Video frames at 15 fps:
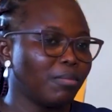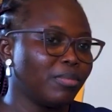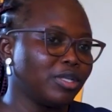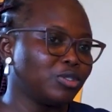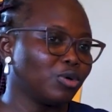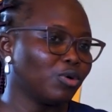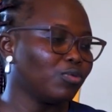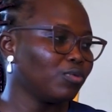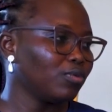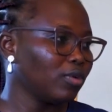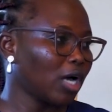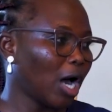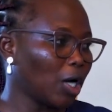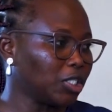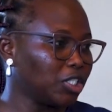a bit of
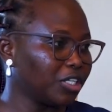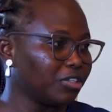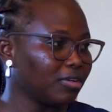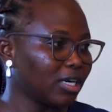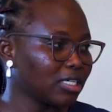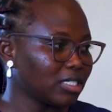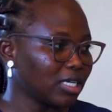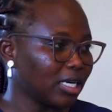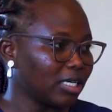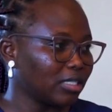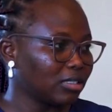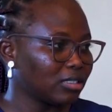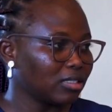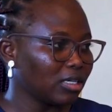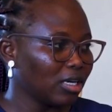our general
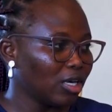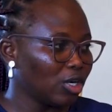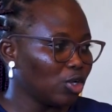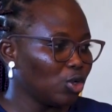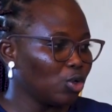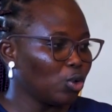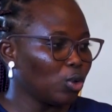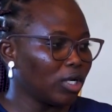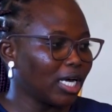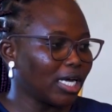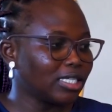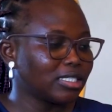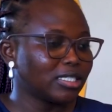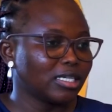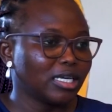science, you know
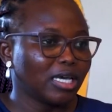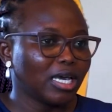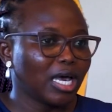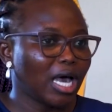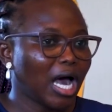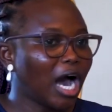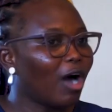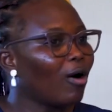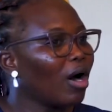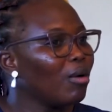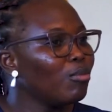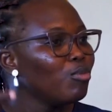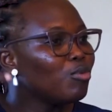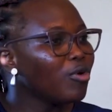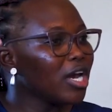that our
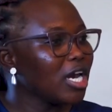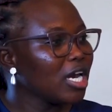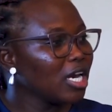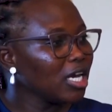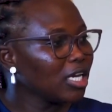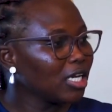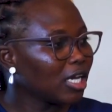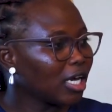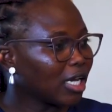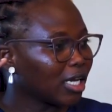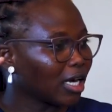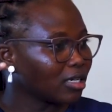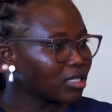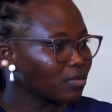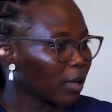brain and
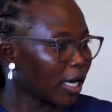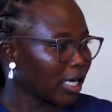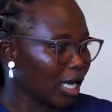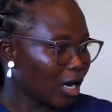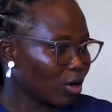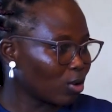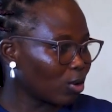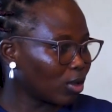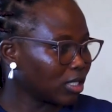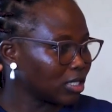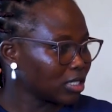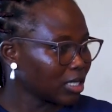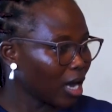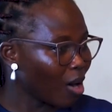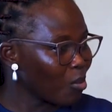our spinal cord
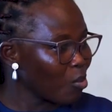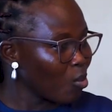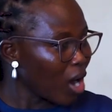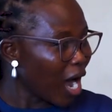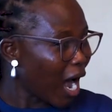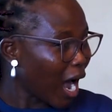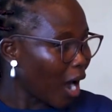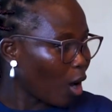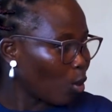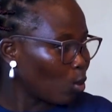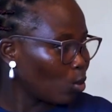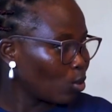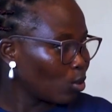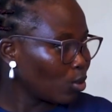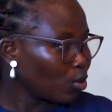is
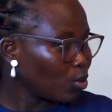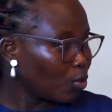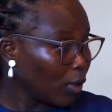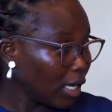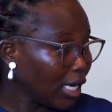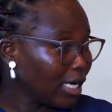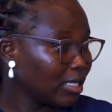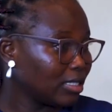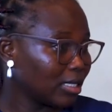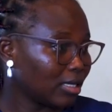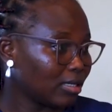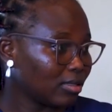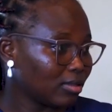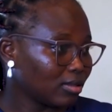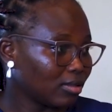somehow
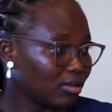related.